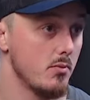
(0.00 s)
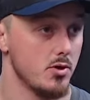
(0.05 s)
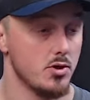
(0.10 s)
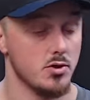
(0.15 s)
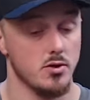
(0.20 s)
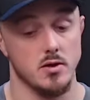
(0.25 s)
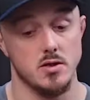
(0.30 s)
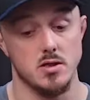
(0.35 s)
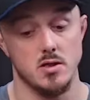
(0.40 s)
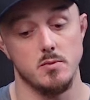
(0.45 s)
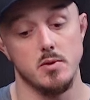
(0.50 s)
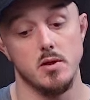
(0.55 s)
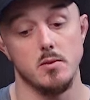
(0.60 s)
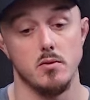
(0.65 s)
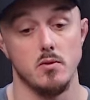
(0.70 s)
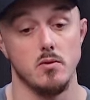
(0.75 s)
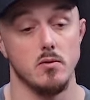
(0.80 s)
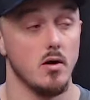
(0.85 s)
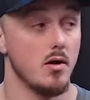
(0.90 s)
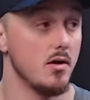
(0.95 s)
majority of
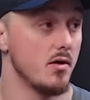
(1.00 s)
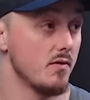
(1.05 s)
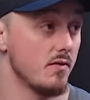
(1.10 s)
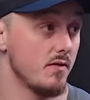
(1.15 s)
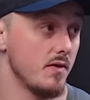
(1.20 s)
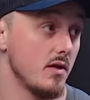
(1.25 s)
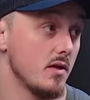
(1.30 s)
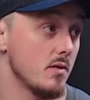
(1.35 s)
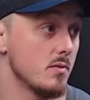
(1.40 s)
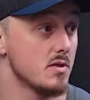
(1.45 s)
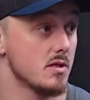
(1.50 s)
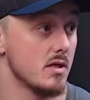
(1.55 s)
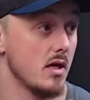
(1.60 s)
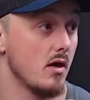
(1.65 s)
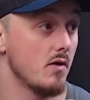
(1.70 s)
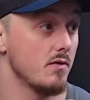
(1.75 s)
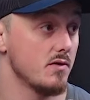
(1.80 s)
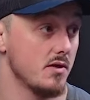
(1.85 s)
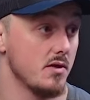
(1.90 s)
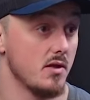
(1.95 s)
people underfeed
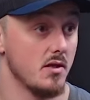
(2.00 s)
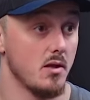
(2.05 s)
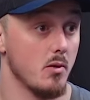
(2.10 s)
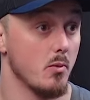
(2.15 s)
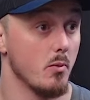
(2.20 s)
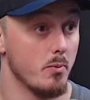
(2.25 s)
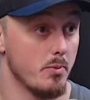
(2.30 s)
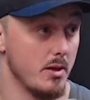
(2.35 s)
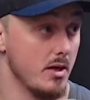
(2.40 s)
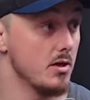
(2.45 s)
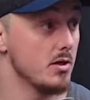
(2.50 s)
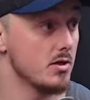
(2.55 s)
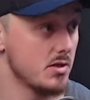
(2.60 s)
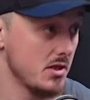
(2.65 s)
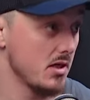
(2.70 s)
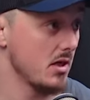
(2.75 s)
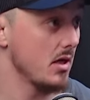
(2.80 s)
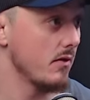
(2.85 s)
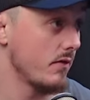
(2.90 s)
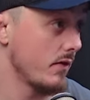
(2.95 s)
themselves and then they'll binge
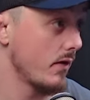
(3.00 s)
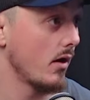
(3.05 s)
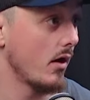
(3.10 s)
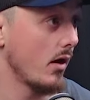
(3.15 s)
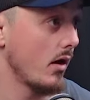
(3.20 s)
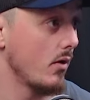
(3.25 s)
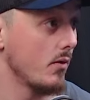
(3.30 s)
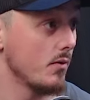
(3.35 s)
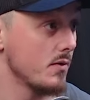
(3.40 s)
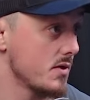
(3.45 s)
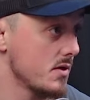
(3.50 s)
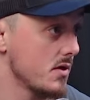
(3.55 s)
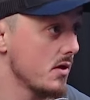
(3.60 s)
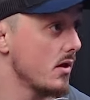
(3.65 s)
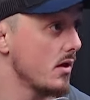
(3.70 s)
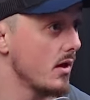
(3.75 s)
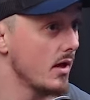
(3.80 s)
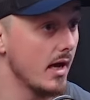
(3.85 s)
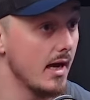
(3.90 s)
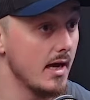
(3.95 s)
significantly on
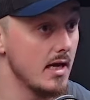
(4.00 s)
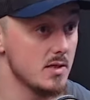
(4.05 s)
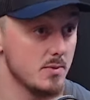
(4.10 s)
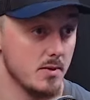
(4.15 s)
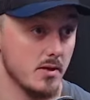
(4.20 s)
certain days,